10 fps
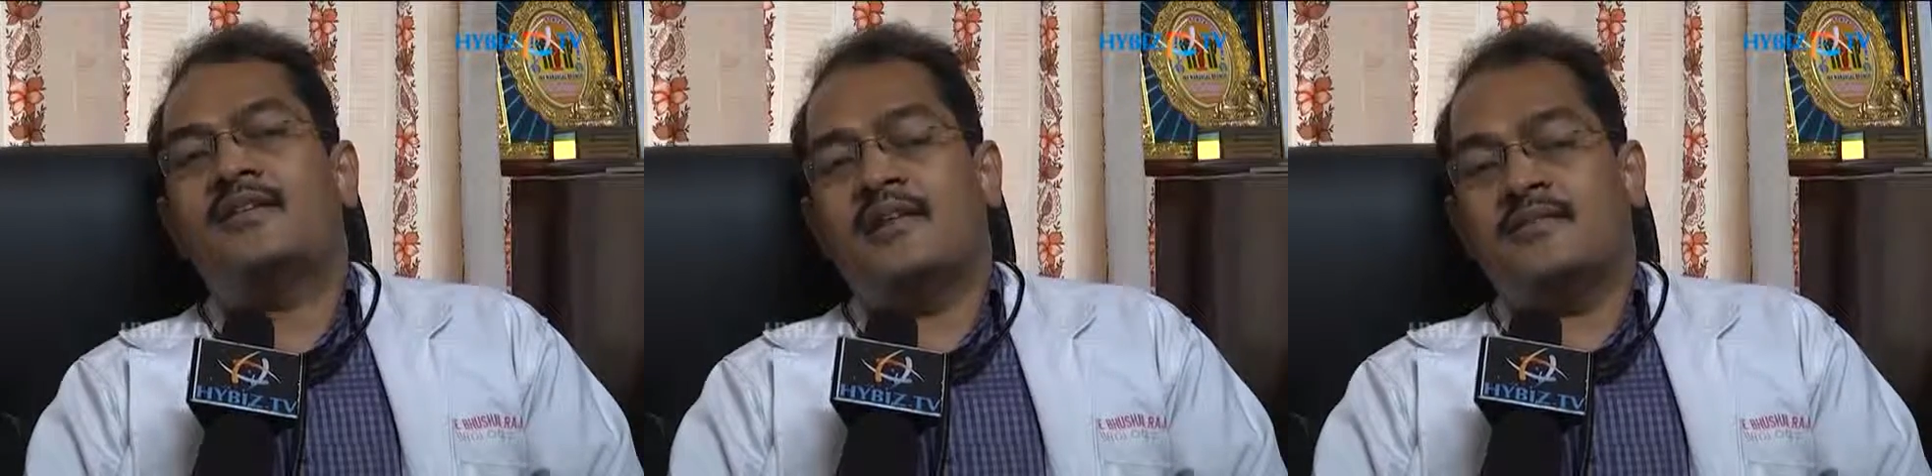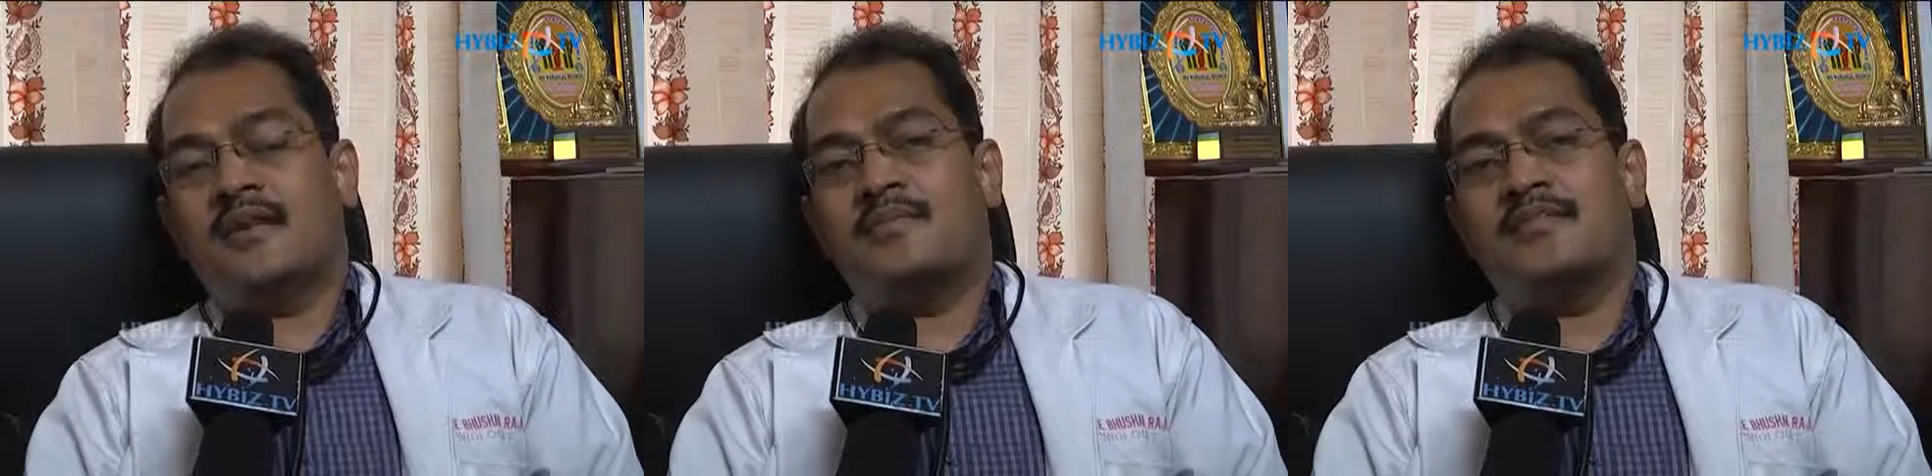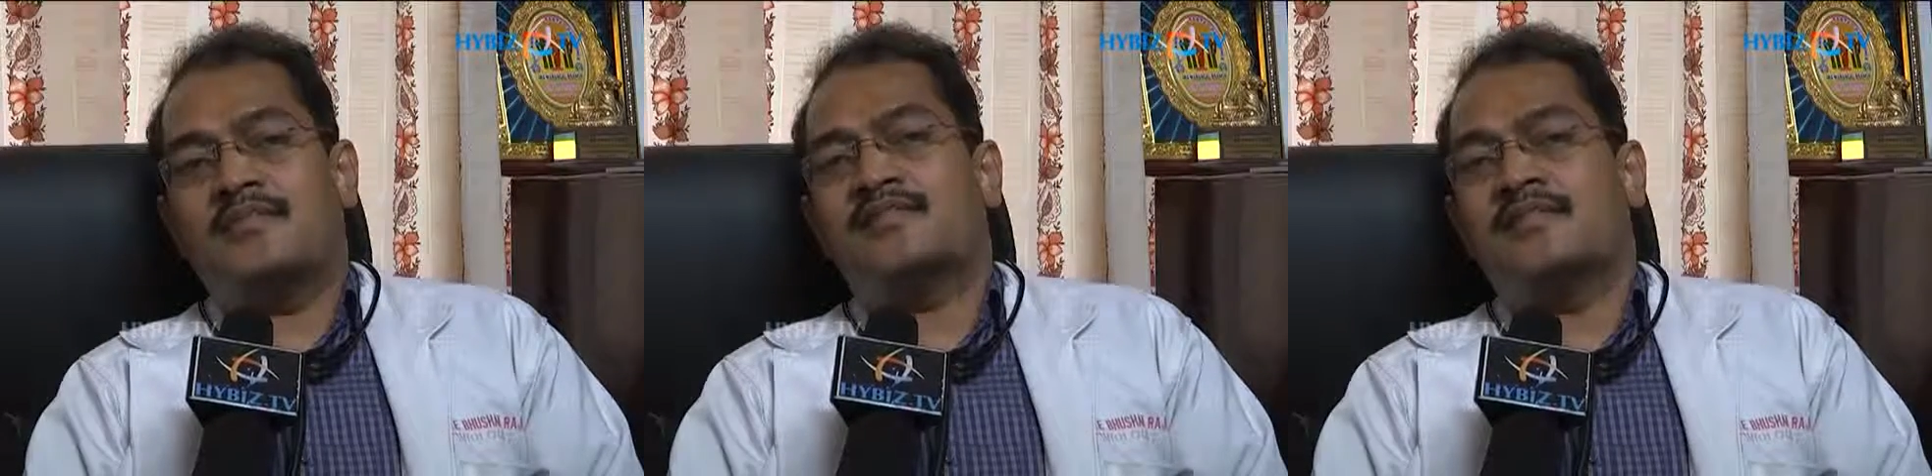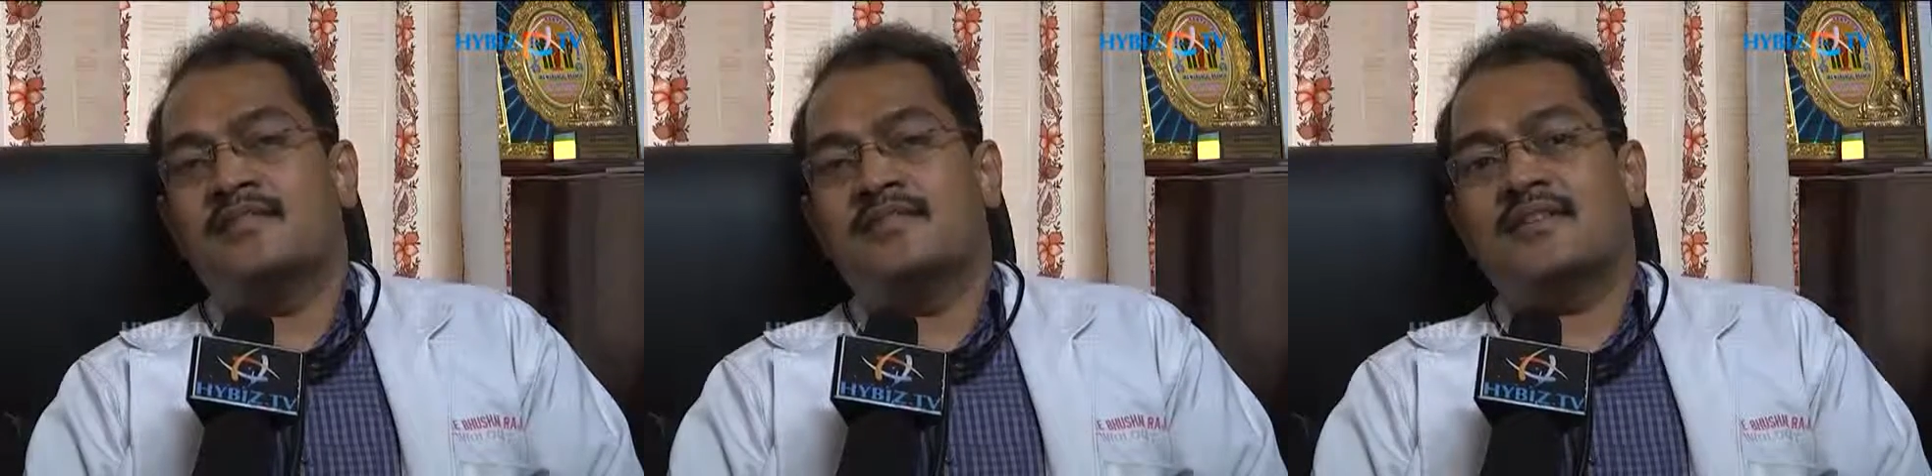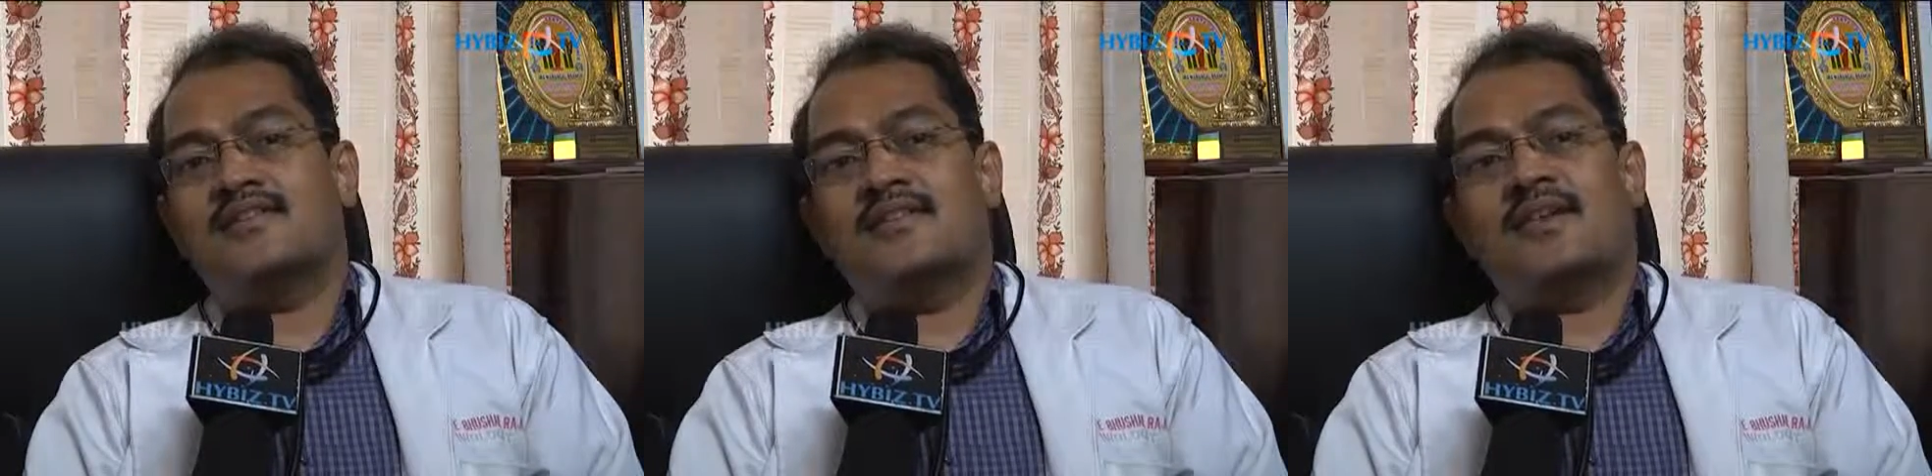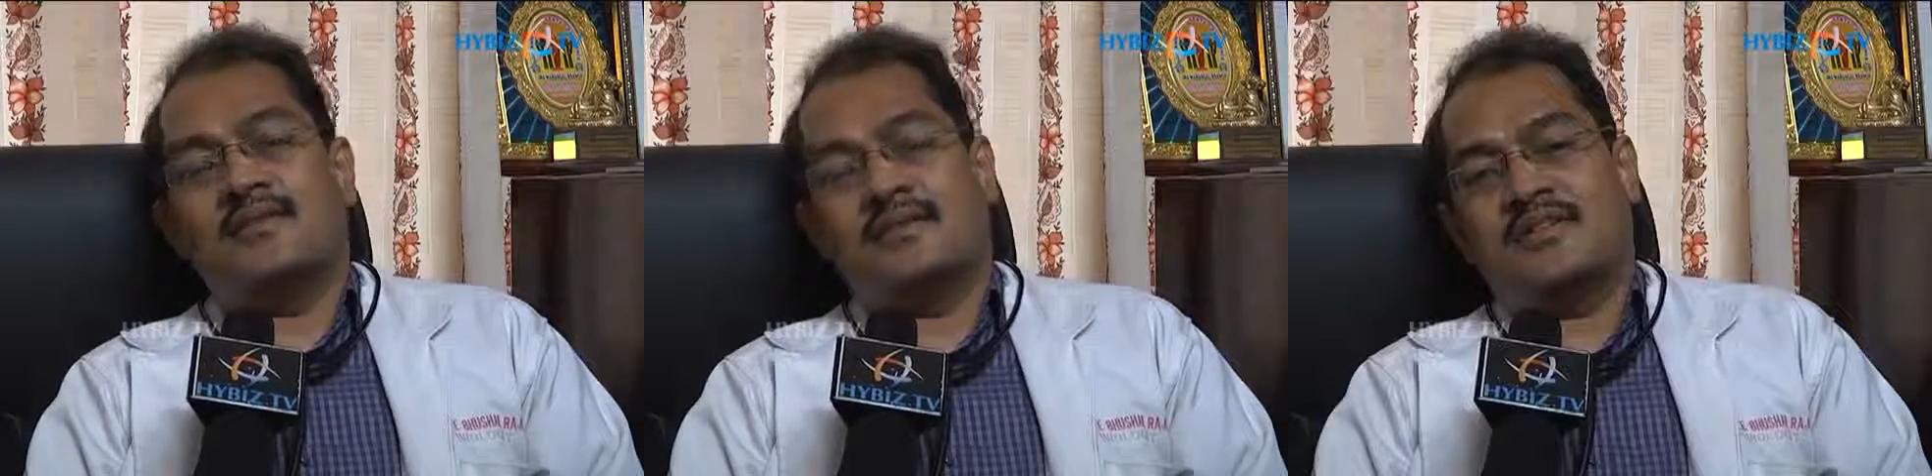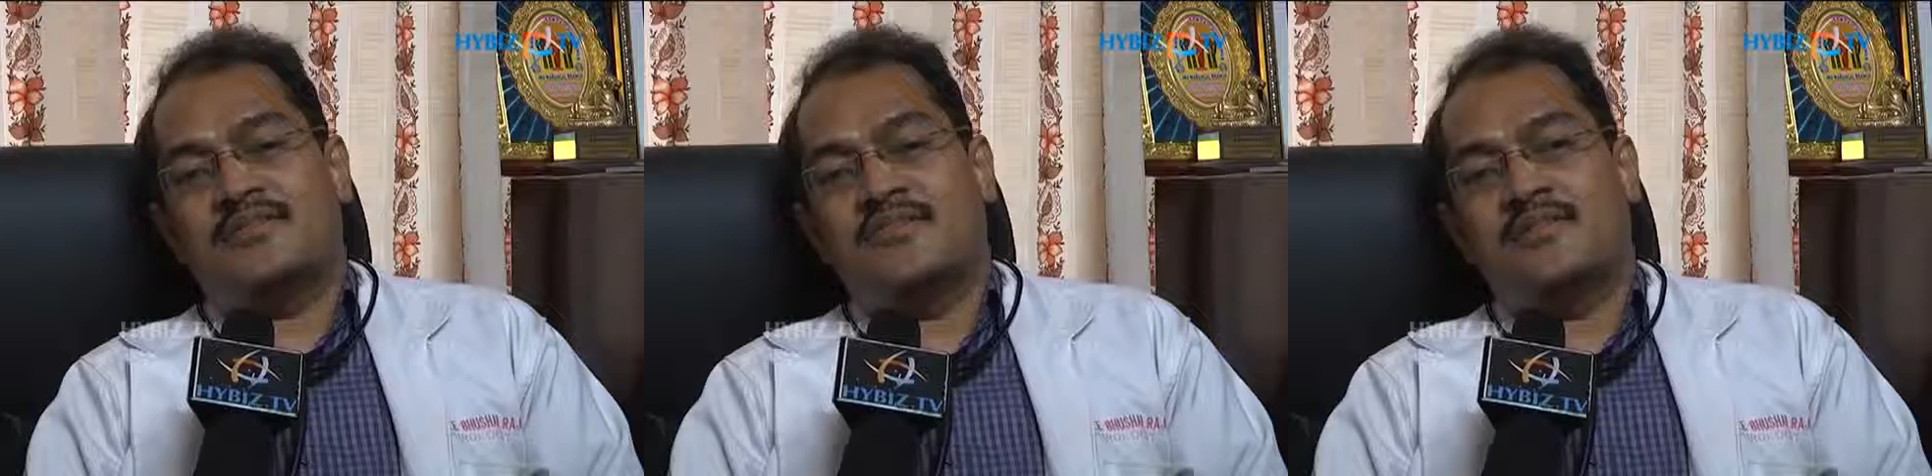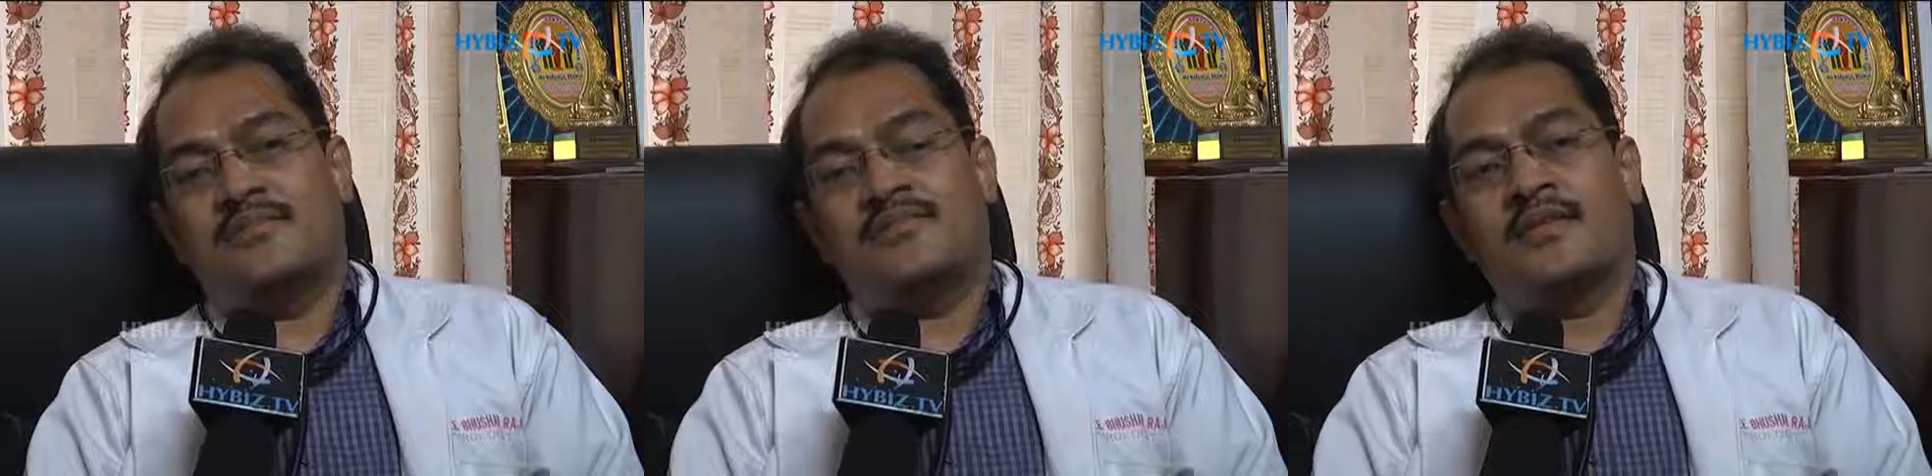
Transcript: high diabetes is actually the hypertension.